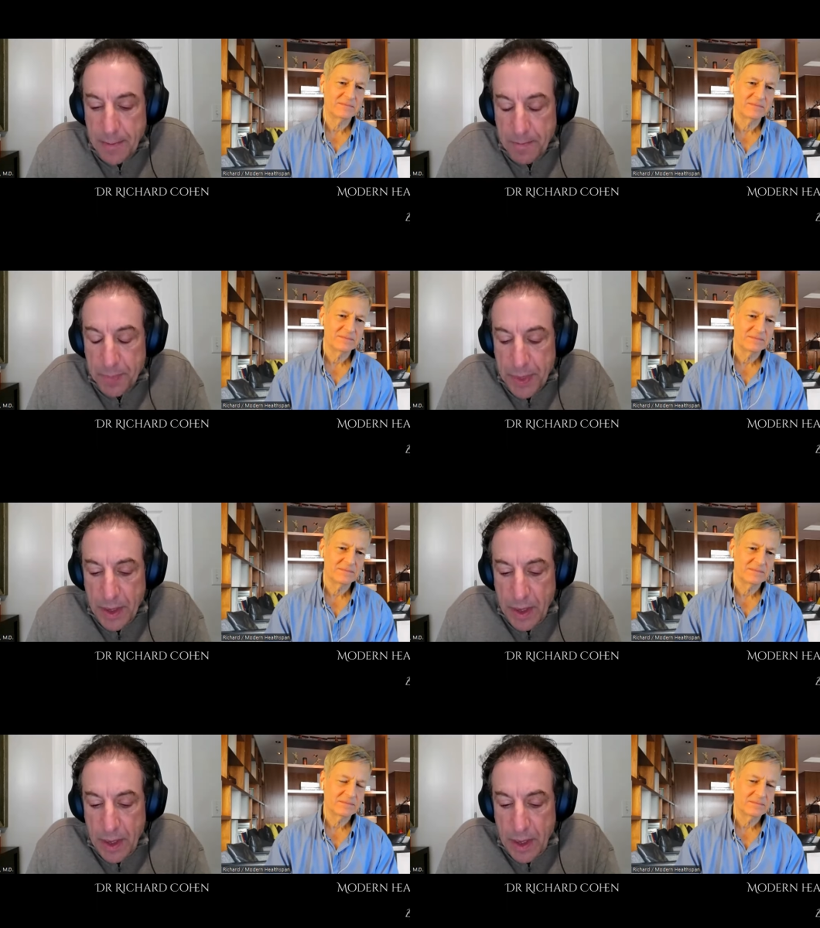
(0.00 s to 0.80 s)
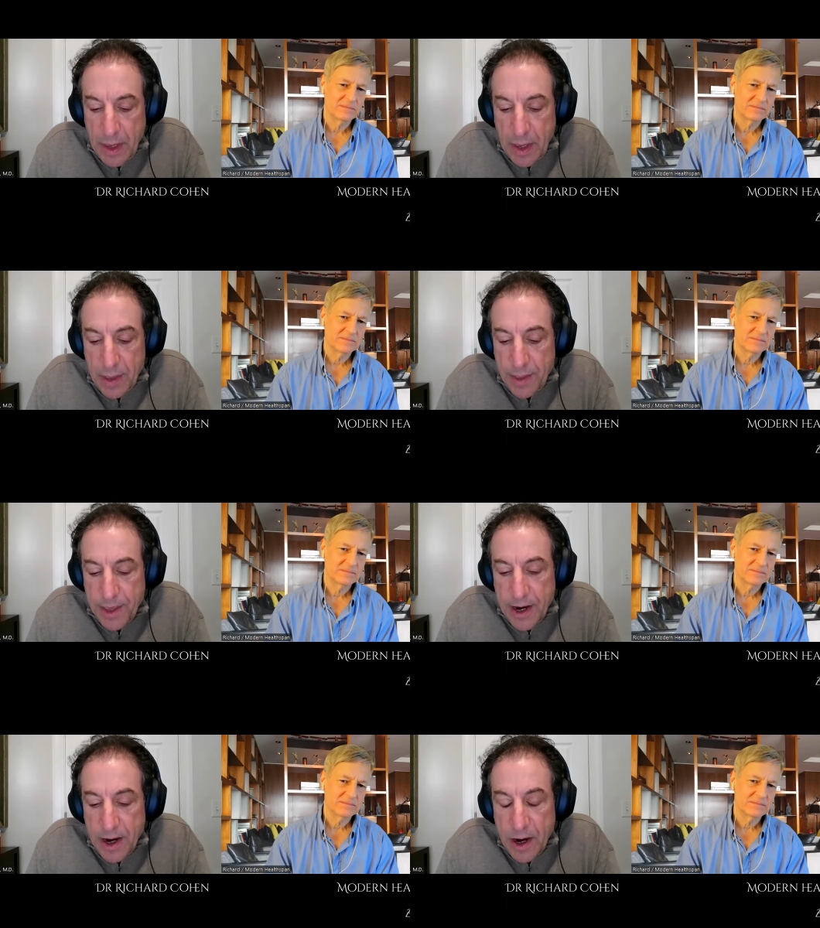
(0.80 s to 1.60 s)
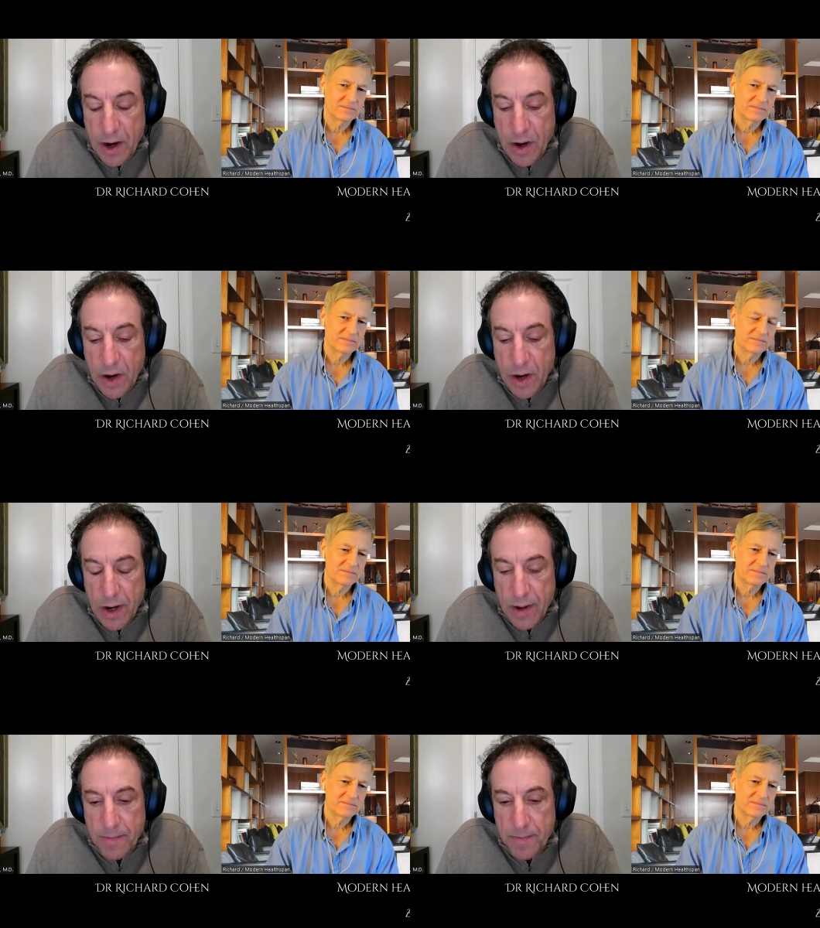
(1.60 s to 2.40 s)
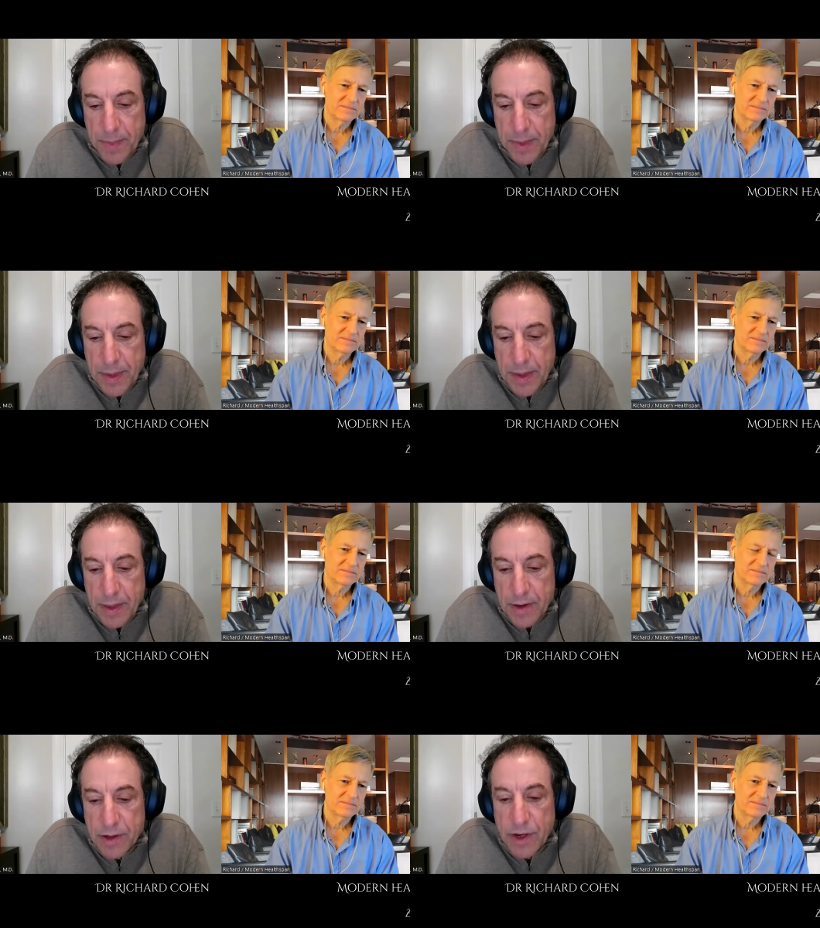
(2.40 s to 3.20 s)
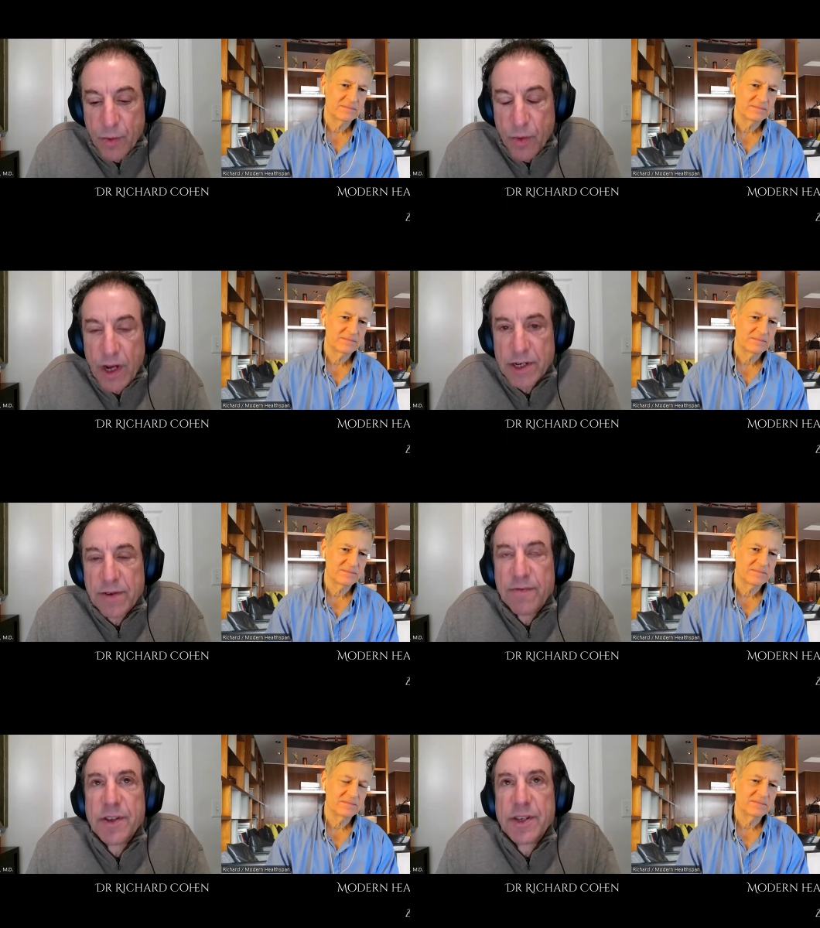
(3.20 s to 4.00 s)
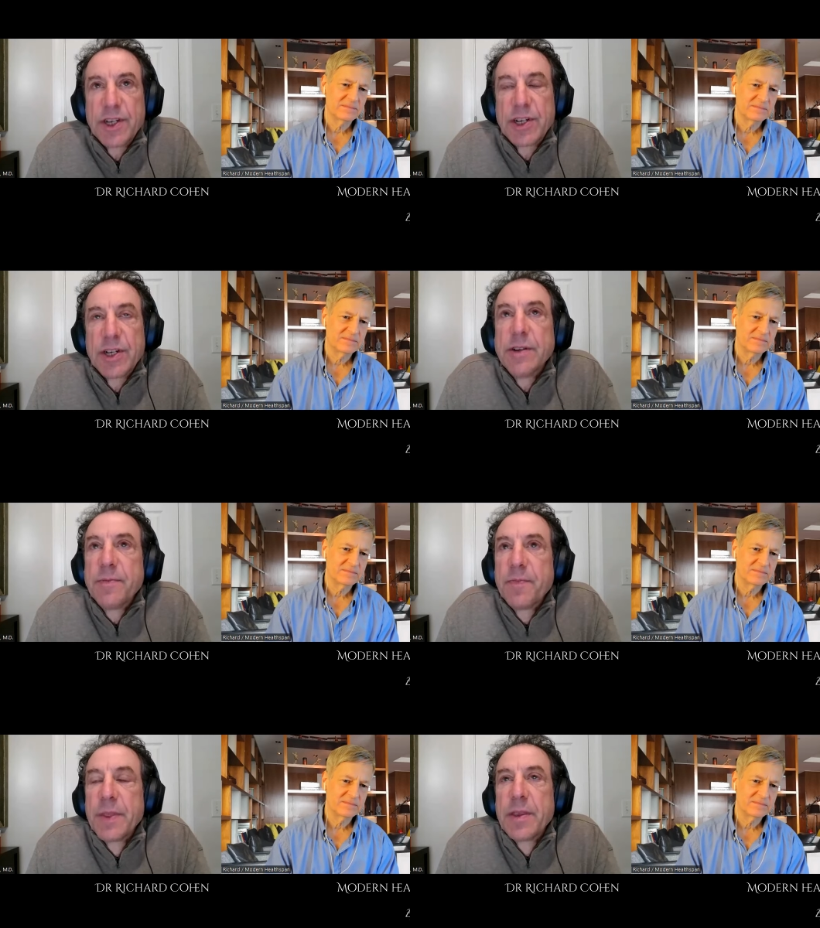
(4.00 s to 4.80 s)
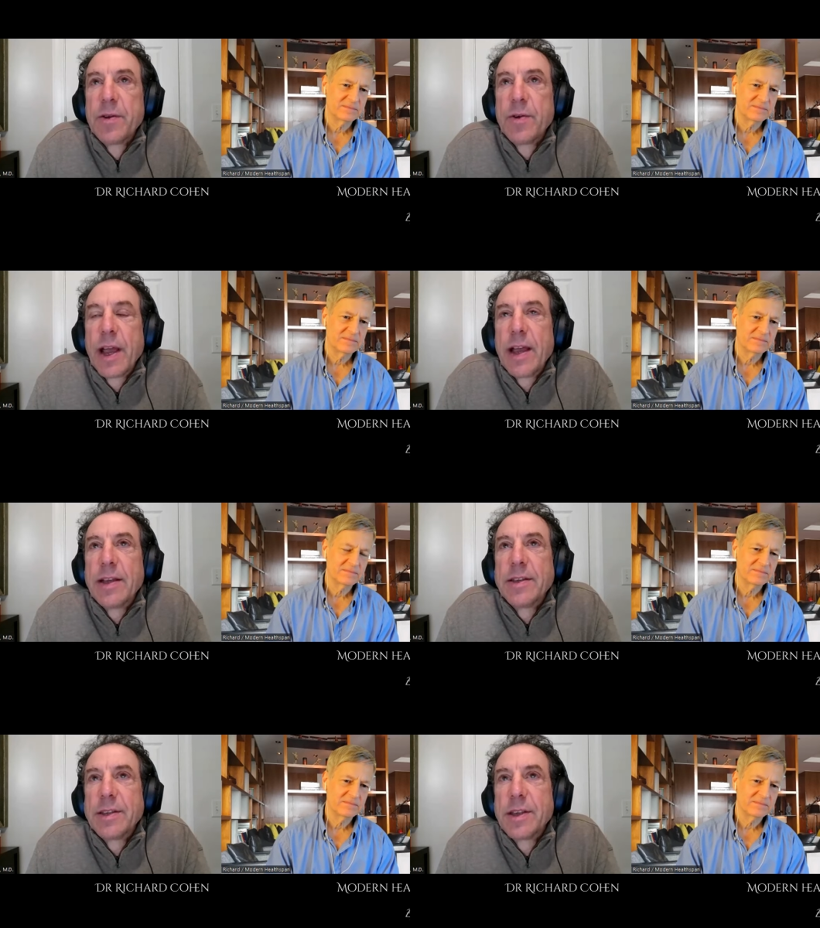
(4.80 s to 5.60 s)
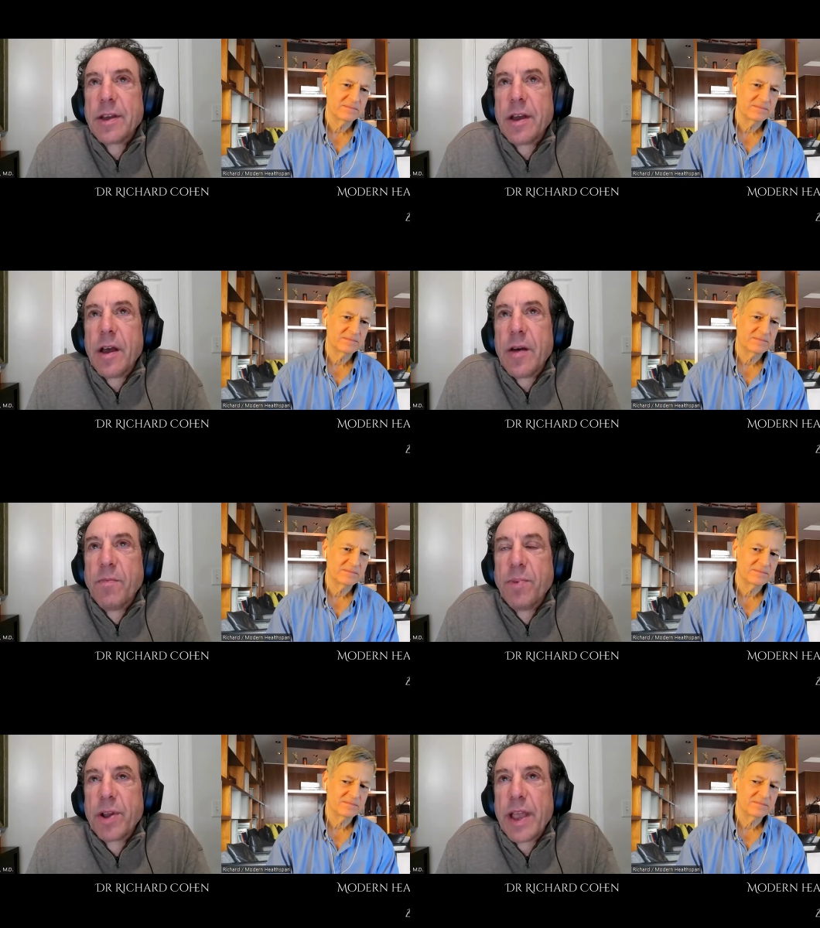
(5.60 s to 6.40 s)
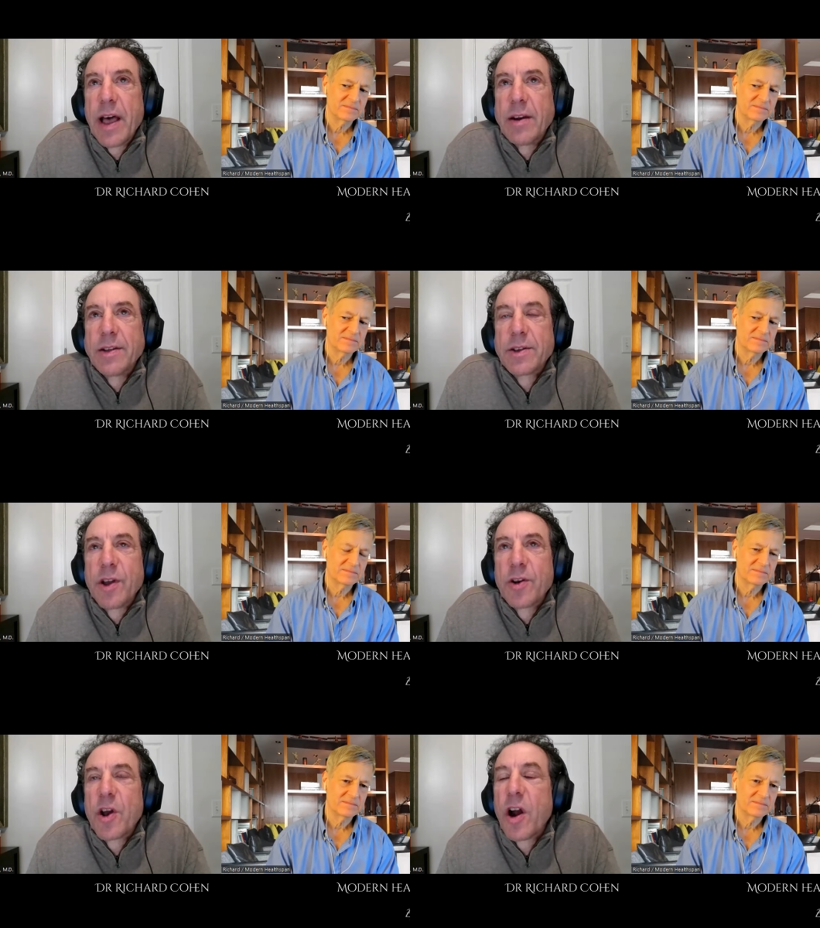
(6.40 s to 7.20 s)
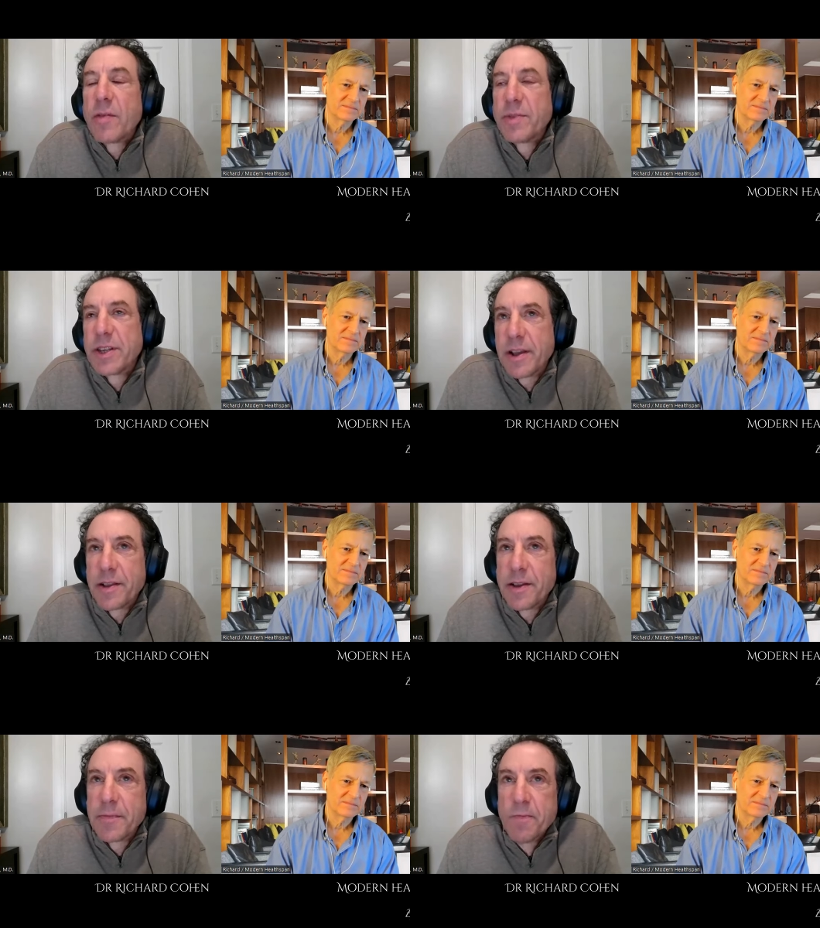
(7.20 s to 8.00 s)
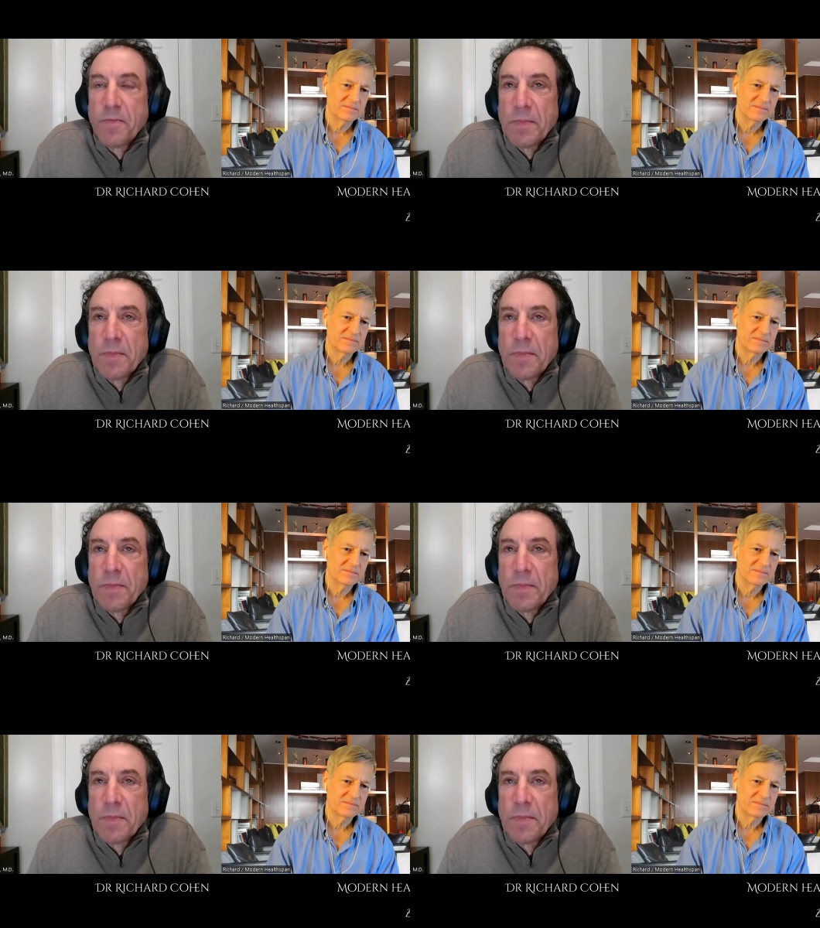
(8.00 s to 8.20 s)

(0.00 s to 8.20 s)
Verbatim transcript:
Speaker 1: Um, there, there's a Russian physician who has a book out. It's called Carb Cycling.